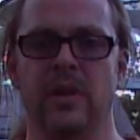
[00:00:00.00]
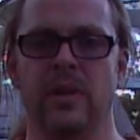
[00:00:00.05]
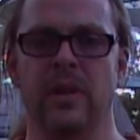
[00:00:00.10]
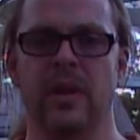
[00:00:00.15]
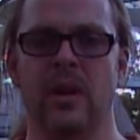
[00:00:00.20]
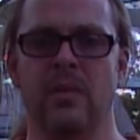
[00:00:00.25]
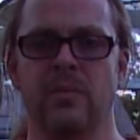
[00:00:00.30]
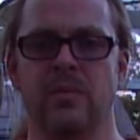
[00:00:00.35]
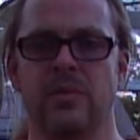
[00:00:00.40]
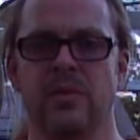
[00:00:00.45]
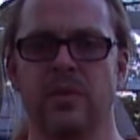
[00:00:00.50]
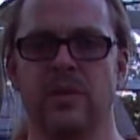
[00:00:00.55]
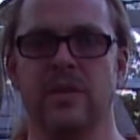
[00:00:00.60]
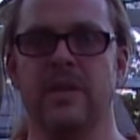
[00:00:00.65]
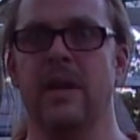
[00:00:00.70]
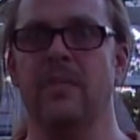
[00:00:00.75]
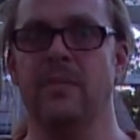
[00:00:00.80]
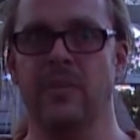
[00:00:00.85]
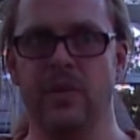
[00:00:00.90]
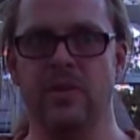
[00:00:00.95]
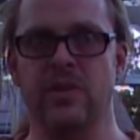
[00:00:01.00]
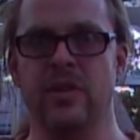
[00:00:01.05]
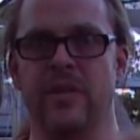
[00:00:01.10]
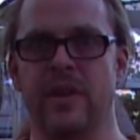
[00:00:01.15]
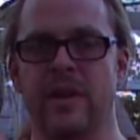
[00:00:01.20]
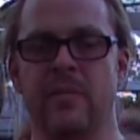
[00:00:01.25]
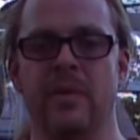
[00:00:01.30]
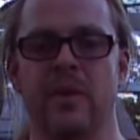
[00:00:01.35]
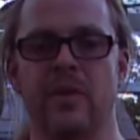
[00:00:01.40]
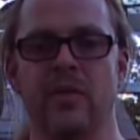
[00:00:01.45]
you know sort of damp because you've
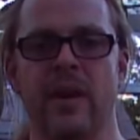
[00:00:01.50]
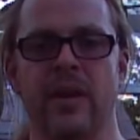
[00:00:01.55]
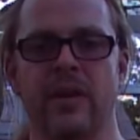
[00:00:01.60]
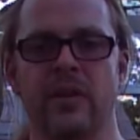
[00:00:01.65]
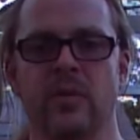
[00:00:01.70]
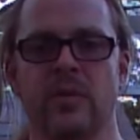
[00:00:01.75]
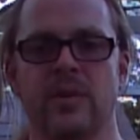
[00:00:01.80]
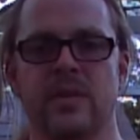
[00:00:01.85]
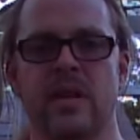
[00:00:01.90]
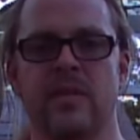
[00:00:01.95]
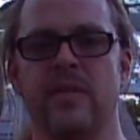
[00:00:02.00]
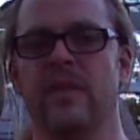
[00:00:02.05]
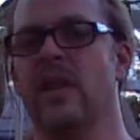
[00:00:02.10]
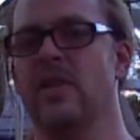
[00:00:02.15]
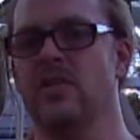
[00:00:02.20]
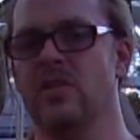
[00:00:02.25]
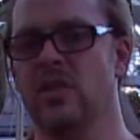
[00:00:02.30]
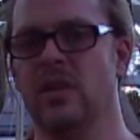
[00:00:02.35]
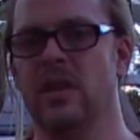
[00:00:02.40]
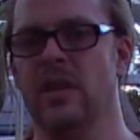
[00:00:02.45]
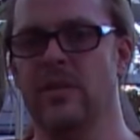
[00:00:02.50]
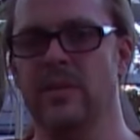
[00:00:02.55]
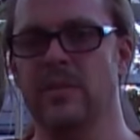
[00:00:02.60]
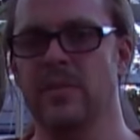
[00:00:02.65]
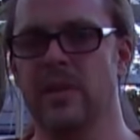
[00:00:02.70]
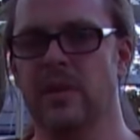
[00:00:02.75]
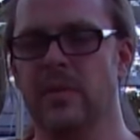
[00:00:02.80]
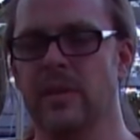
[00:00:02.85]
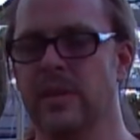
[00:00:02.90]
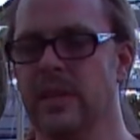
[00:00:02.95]
had a bit of rain or whatever then just leave them
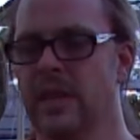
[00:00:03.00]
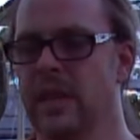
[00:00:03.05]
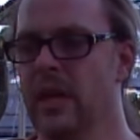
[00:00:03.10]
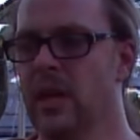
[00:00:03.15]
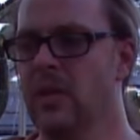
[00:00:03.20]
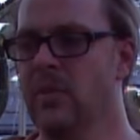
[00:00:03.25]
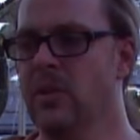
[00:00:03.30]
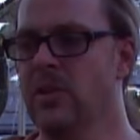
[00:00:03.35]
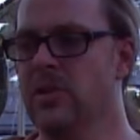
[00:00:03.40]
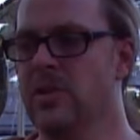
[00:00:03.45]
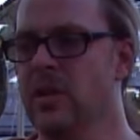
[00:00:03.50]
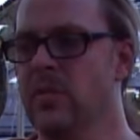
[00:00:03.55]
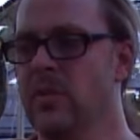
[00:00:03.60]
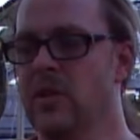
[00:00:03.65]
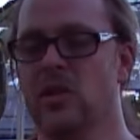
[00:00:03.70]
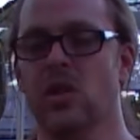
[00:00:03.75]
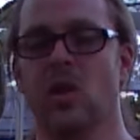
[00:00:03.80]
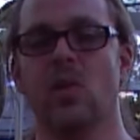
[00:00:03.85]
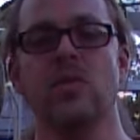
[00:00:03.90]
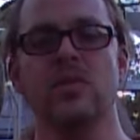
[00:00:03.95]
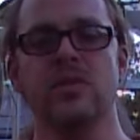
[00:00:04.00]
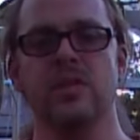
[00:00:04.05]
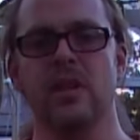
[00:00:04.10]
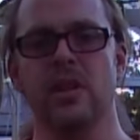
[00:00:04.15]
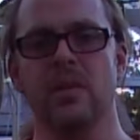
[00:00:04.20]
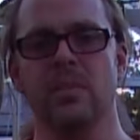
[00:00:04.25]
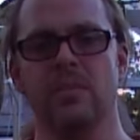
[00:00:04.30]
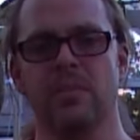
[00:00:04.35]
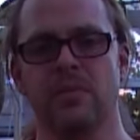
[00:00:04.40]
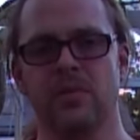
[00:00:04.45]
to it but um, as long as
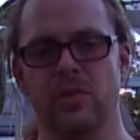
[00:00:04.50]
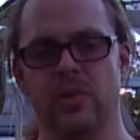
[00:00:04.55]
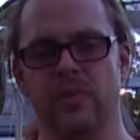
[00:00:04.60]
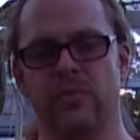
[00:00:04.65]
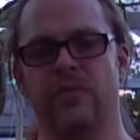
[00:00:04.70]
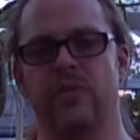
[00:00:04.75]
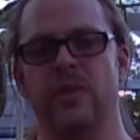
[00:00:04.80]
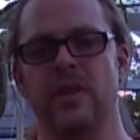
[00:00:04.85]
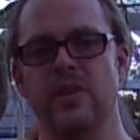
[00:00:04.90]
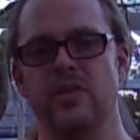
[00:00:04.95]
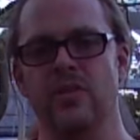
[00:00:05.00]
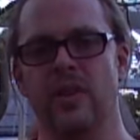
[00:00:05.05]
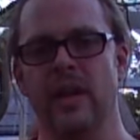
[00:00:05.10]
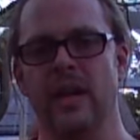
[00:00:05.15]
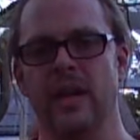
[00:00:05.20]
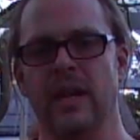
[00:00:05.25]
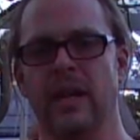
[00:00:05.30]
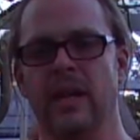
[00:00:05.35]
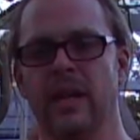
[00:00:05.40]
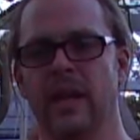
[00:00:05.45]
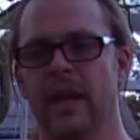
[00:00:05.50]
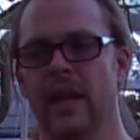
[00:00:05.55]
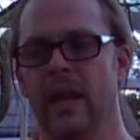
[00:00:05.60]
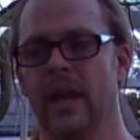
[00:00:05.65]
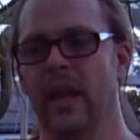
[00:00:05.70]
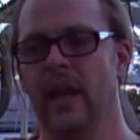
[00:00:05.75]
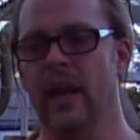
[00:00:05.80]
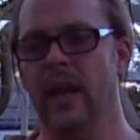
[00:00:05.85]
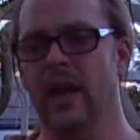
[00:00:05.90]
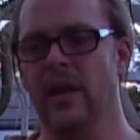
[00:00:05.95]
they're sort of free draining
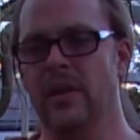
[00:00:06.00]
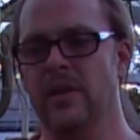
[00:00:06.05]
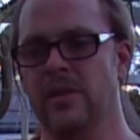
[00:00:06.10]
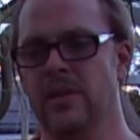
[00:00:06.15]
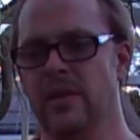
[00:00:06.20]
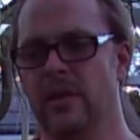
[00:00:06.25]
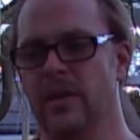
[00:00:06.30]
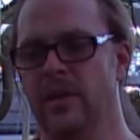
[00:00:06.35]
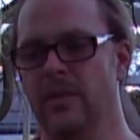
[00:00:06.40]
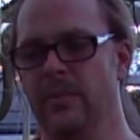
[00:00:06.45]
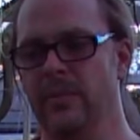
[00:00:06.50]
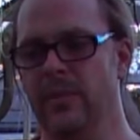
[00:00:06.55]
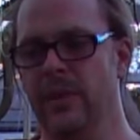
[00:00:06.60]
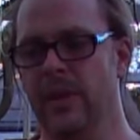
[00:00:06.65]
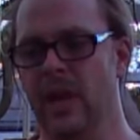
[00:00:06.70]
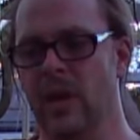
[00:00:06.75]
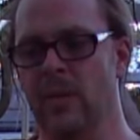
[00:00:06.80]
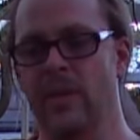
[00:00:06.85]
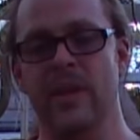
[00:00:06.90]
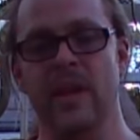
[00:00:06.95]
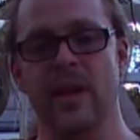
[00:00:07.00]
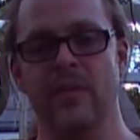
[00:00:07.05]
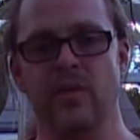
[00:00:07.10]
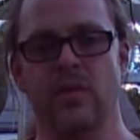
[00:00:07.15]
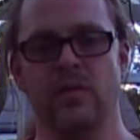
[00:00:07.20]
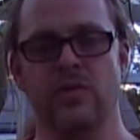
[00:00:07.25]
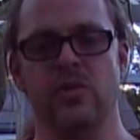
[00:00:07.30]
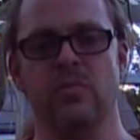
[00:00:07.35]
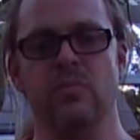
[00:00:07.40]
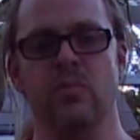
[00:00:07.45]
and um, you know when they have
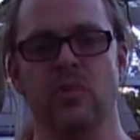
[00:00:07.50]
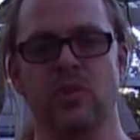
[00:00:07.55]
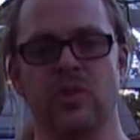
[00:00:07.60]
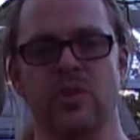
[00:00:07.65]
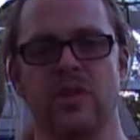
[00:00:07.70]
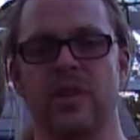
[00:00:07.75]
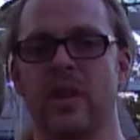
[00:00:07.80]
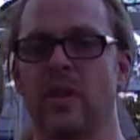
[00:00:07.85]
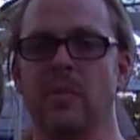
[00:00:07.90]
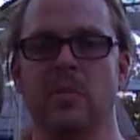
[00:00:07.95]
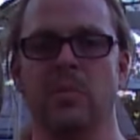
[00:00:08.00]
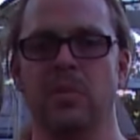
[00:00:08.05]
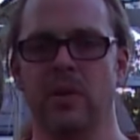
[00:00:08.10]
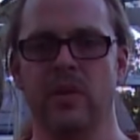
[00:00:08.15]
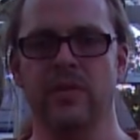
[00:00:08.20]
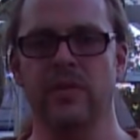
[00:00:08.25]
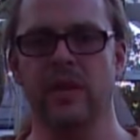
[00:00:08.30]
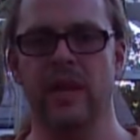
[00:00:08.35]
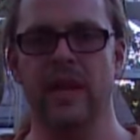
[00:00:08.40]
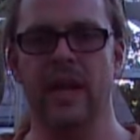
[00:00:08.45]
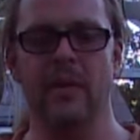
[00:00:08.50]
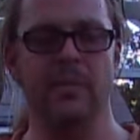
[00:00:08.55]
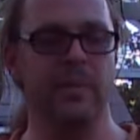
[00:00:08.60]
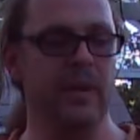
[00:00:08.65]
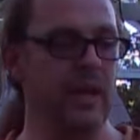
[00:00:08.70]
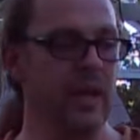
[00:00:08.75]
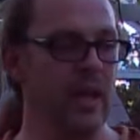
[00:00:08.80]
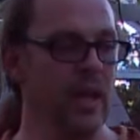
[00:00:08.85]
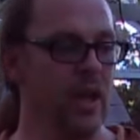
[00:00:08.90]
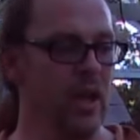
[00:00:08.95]
got some moisture they'll be perfectly
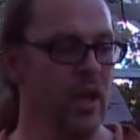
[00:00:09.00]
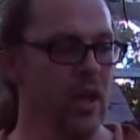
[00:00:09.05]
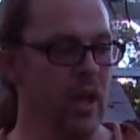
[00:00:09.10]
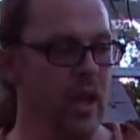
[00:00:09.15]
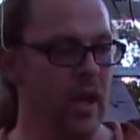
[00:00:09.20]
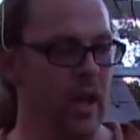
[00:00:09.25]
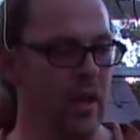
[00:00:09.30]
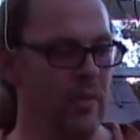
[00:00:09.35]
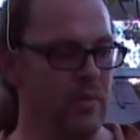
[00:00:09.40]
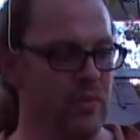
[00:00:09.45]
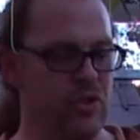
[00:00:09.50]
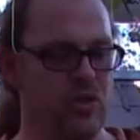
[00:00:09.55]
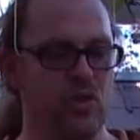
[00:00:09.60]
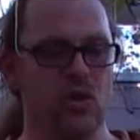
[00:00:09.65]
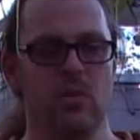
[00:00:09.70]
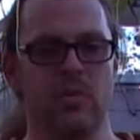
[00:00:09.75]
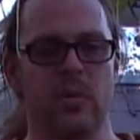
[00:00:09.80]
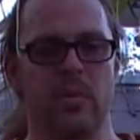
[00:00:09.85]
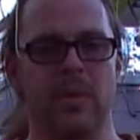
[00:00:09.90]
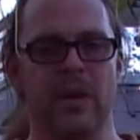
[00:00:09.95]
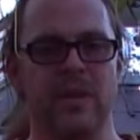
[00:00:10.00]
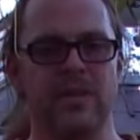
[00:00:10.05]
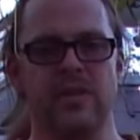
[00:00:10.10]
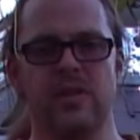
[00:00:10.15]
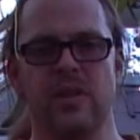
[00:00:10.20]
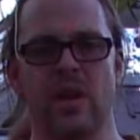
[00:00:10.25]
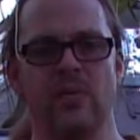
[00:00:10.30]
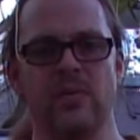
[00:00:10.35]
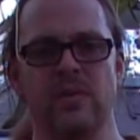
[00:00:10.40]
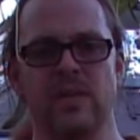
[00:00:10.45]
happy um, strawberry plants
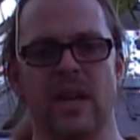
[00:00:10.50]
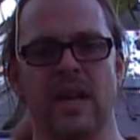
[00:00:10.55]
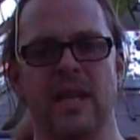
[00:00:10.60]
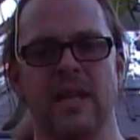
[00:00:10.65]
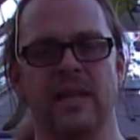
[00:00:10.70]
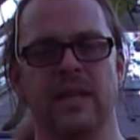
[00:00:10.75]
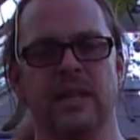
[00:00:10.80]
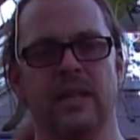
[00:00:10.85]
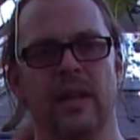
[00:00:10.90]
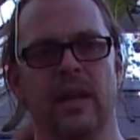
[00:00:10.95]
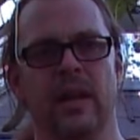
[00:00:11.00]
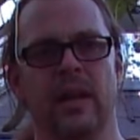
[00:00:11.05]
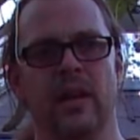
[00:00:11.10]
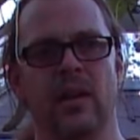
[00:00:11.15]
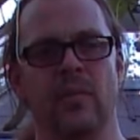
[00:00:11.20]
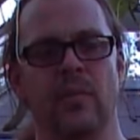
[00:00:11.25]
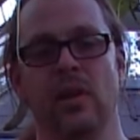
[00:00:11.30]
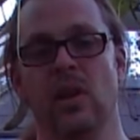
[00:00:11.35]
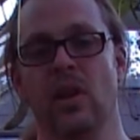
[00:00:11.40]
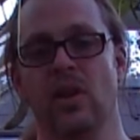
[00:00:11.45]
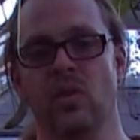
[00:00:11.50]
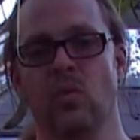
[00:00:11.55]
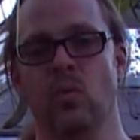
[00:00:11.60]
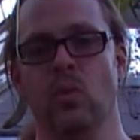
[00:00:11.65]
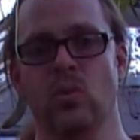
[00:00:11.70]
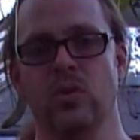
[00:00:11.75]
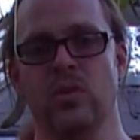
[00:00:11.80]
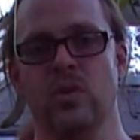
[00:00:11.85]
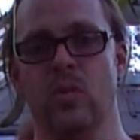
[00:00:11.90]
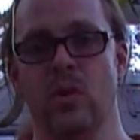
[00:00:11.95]
don't take um, a lot of
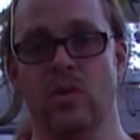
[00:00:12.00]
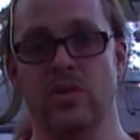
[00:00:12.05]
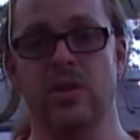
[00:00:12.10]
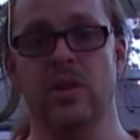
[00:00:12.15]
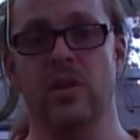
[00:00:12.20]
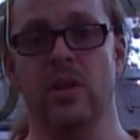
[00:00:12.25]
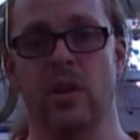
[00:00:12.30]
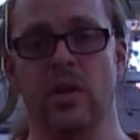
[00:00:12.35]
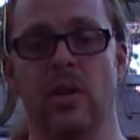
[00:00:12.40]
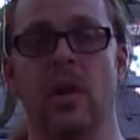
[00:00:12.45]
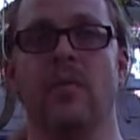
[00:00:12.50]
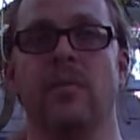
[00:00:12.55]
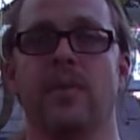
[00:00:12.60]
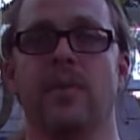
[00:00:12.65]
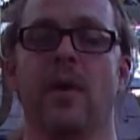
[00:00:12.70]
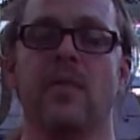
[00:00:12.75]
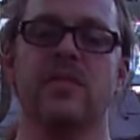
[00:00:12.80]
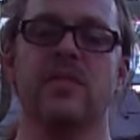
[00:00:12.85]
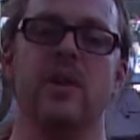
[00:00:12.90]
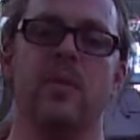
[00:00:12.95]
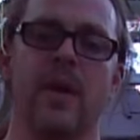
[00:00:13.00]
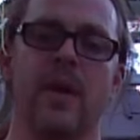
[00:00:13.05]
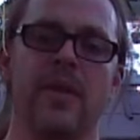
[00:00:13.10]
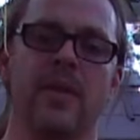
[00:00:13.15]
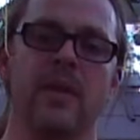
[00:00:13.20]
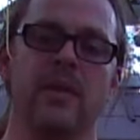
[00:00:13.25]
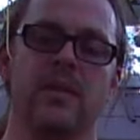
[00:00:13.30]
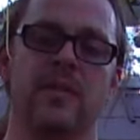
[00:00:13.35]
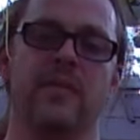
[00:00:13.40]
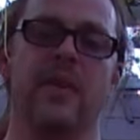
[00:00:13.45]
water whilst they're not obviously when
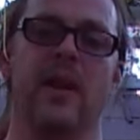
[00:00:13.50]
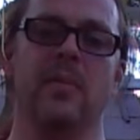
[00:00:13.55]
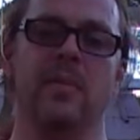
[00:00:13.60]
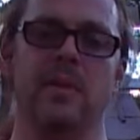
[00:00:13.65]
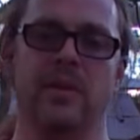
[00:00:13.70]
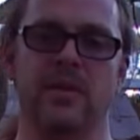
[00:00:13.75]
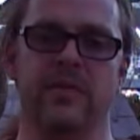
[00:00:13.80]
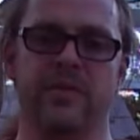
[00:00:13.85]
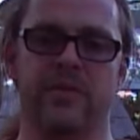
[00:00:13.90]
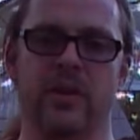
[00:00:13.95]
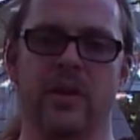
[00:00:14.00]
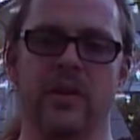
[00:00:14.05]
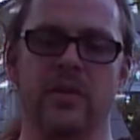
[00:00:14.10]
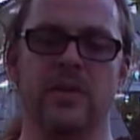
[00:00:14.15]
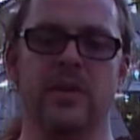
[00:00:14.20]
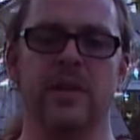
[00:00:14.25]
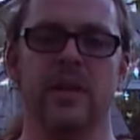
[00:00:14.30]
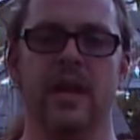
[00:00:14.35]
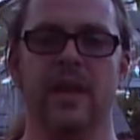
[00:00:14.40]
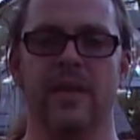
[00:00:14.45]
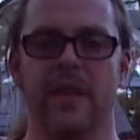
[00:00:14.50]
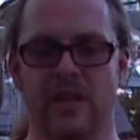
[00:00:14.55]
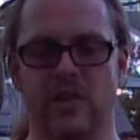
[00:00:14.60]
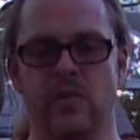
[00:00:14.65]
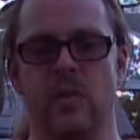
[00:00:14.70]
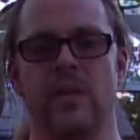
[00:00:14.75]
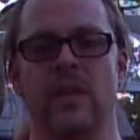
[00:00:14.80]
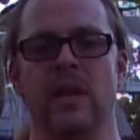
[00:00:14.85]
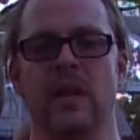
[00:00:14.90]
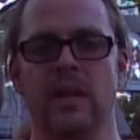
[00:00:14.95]
they're developing the fruit
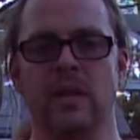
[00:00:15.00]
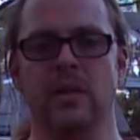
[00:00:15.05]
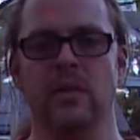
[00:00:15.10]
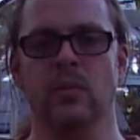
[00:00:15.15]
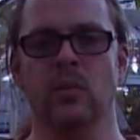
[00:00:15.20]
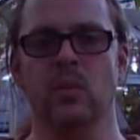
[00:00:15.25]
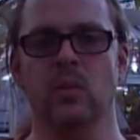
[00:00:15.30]
that's when they need the